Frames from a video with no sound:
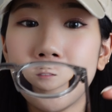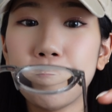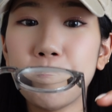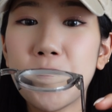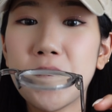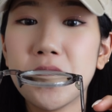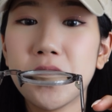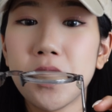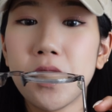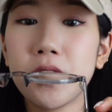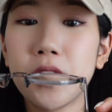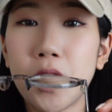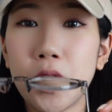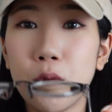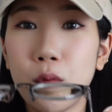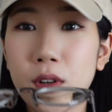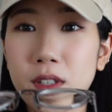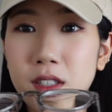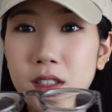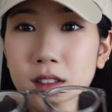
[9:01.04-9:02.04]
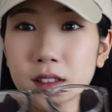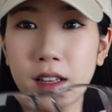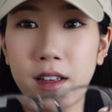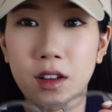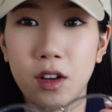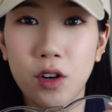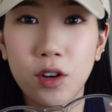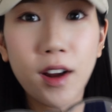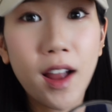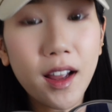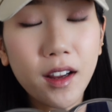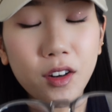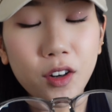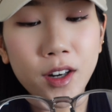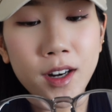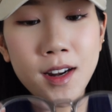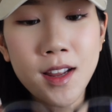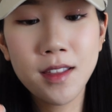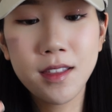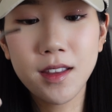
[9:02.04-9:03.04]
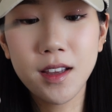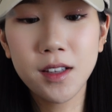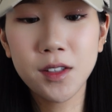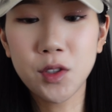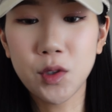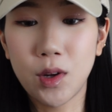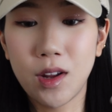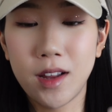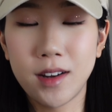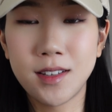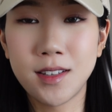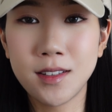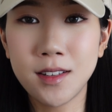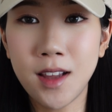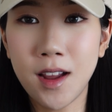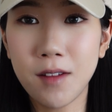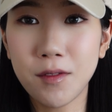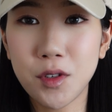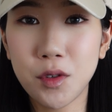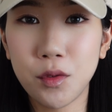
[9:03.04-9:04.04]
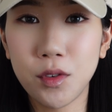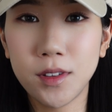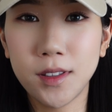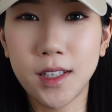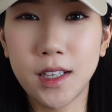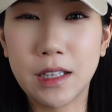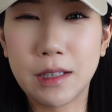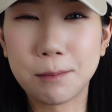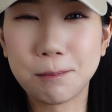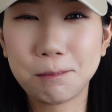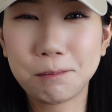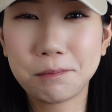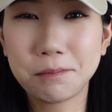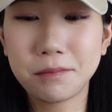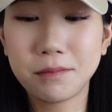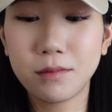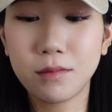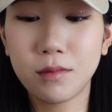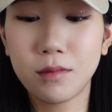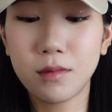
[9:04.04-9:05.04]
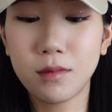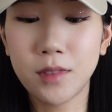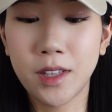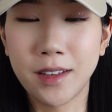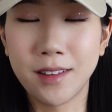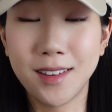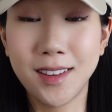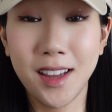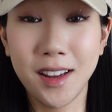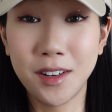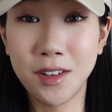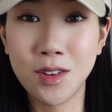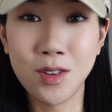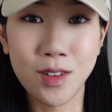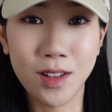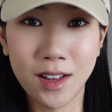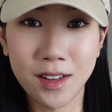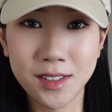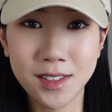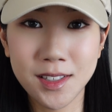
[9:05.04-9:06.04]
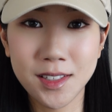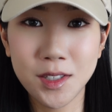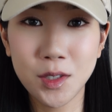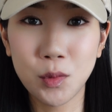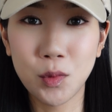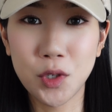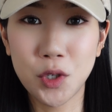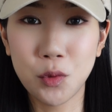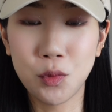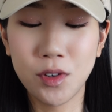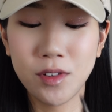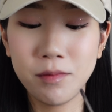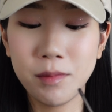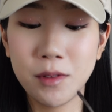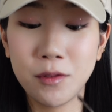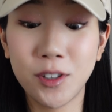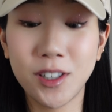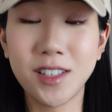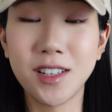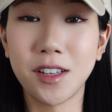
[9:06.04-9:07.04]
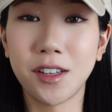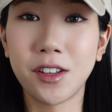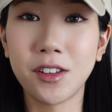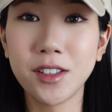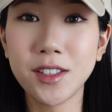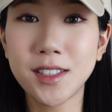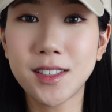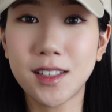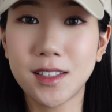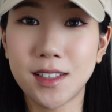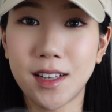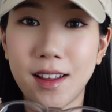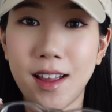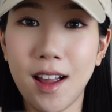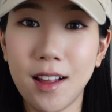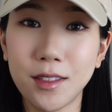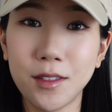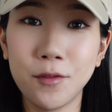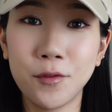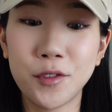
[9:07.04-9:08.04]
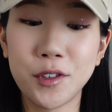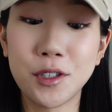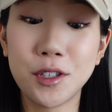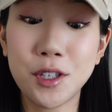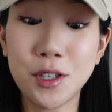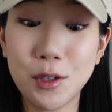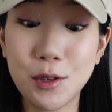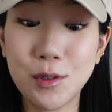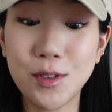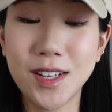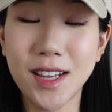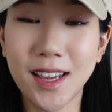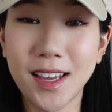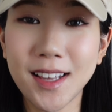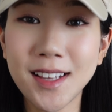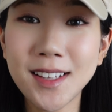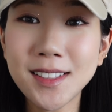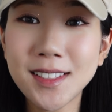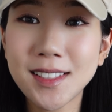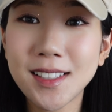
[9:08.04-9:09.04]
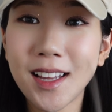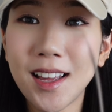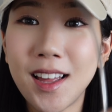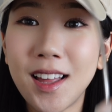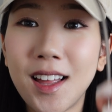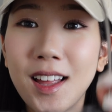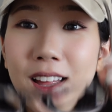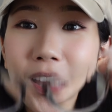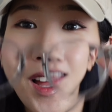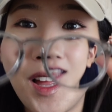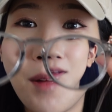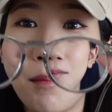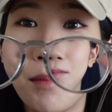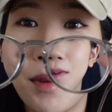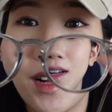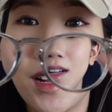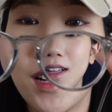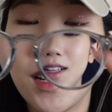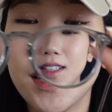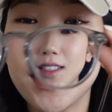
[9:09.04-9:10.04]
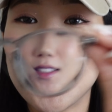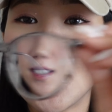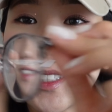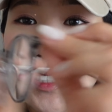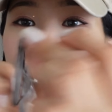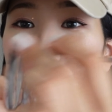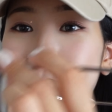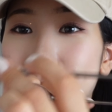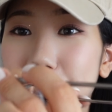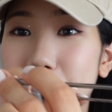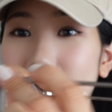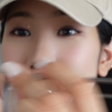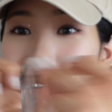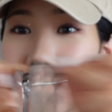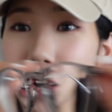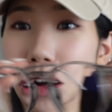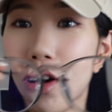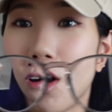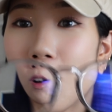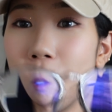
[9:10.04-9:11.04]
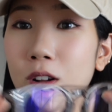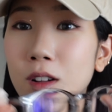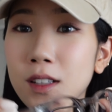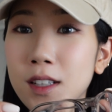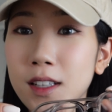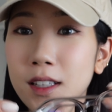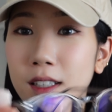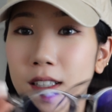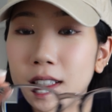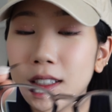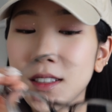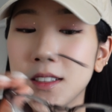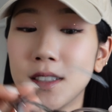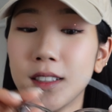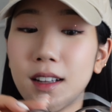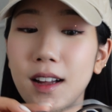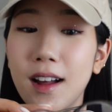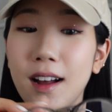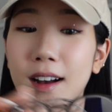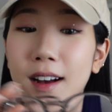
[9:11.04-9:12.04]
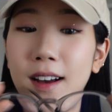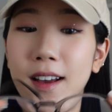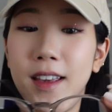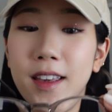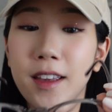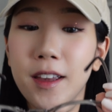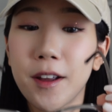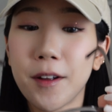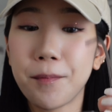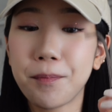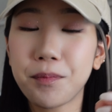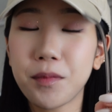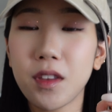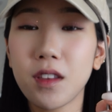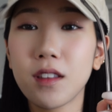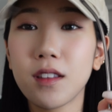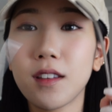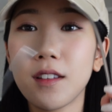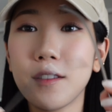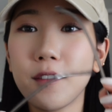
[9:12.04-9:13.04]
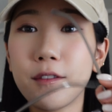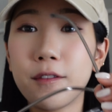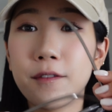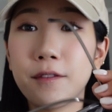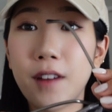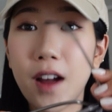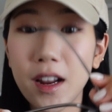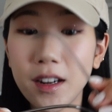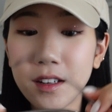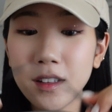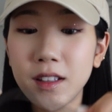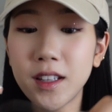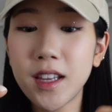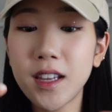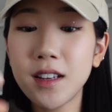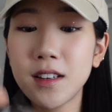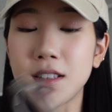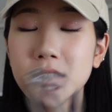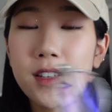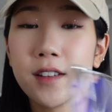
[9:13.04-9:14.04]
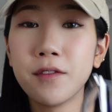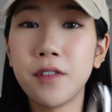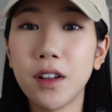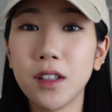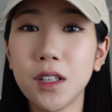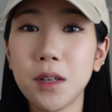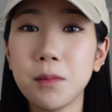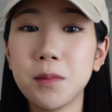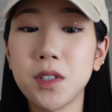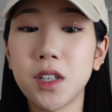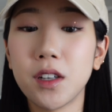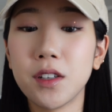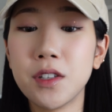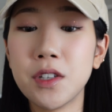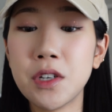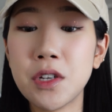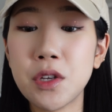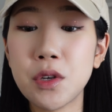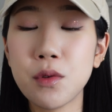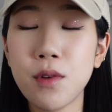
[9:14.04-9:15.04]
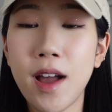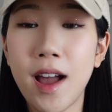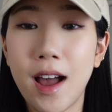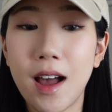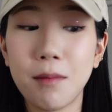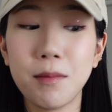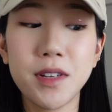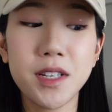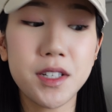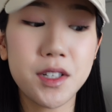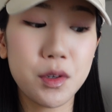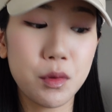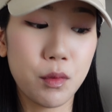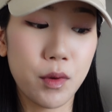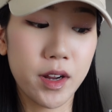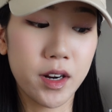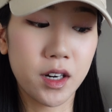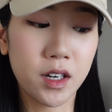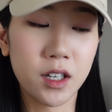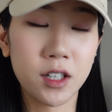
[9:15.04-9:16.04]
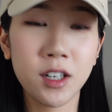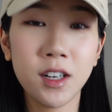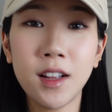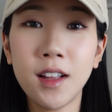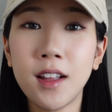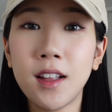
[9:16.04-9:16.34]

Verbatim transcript: he said there wasn't like a crack or anything, so I didn't have to really like get new glasses, which would have been ridiculous because I had them for two days, but it's all good. I finally developed a new habit where